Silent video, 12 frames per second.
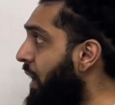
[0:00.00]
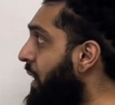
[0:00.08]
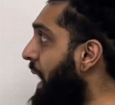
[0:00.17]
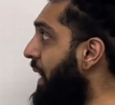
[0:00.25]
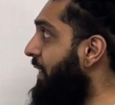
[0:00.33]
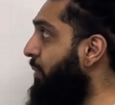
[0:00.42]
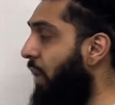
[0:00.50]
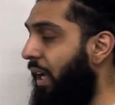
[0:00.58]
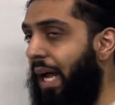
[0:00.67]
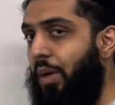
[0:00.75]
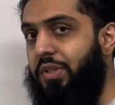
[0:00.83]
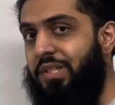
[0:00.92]
Now let's
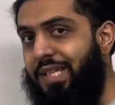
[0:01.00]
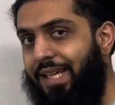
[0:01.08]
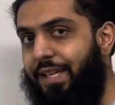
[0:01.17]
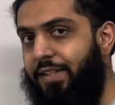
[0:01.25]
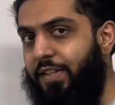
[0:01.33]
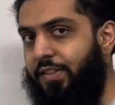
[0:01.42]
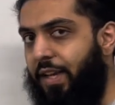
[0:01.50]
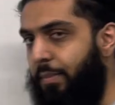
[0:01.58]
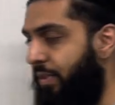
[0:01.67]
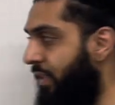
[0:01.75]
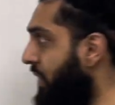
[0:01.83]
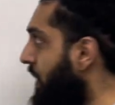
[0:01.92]
work out the
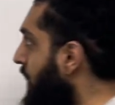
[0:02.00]
t-intercepts.